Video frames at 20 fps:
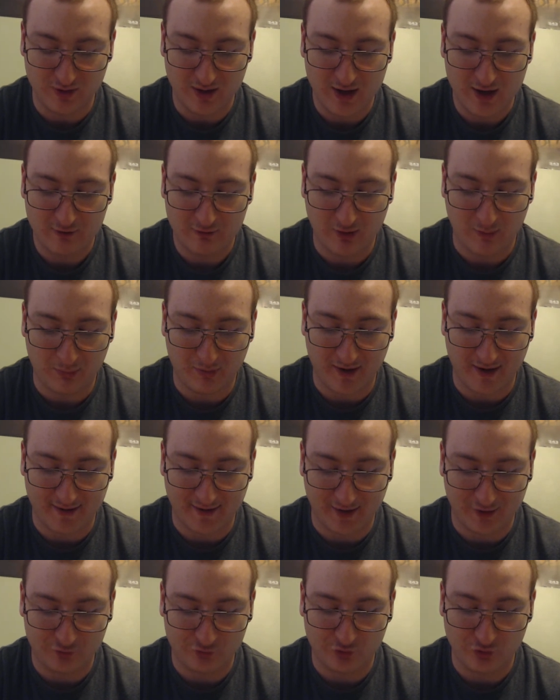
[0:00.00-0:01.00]
replied
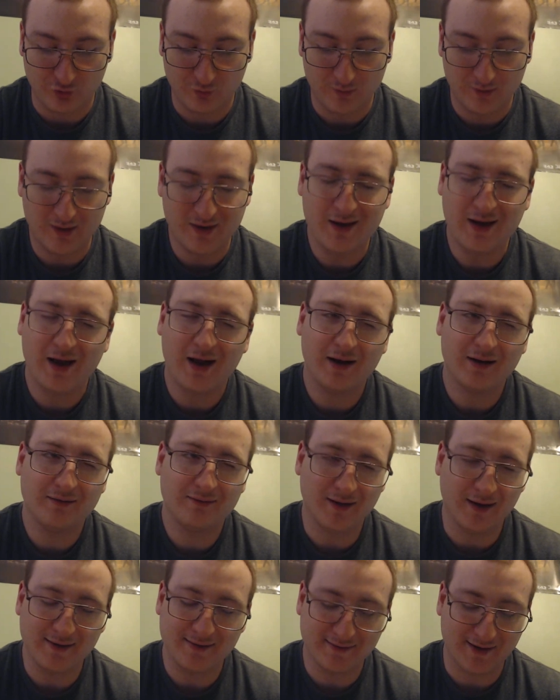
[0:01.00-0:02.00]
Andrew.
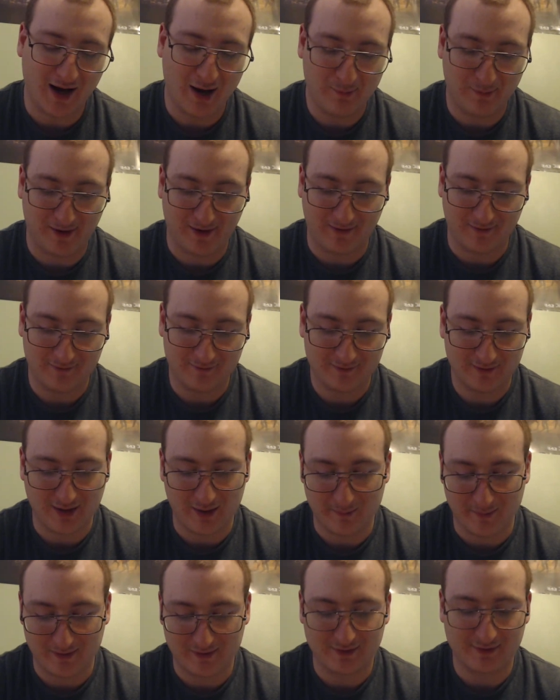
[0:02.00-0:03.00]
Nice timing,
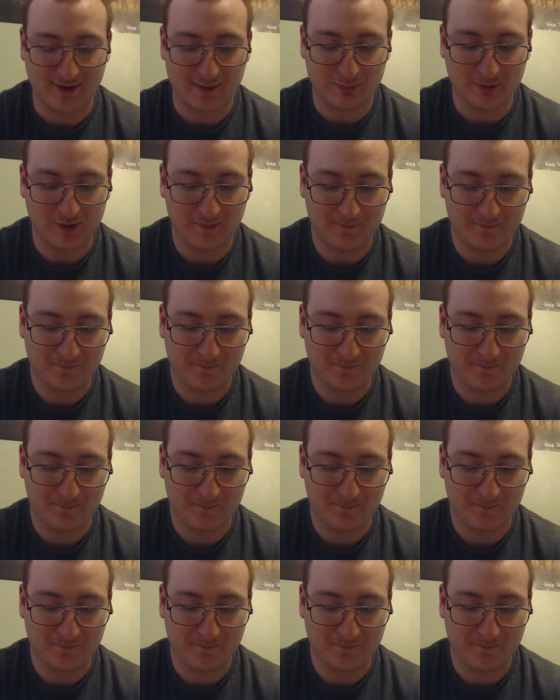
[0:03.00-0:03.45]
commented Deborah.